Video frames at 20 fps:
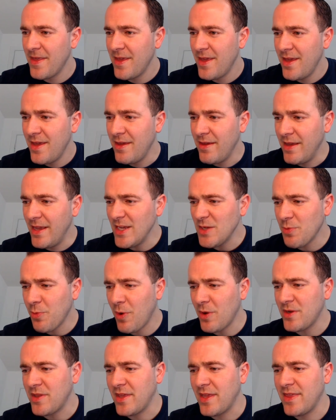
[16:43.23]
he's
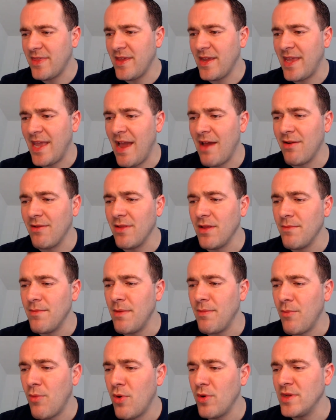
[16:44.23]
worked the count a little bit
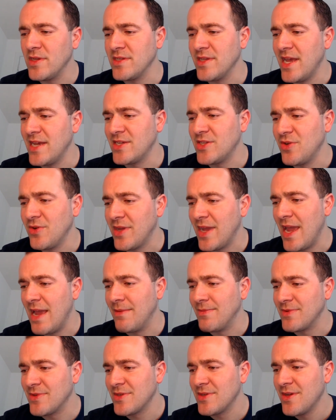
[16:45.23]
more these last 2
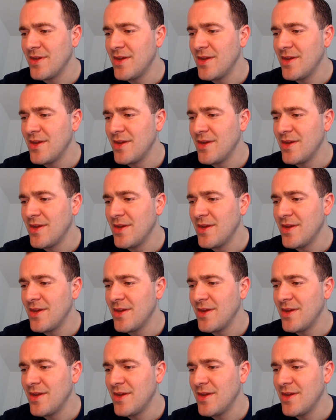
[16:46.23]
games.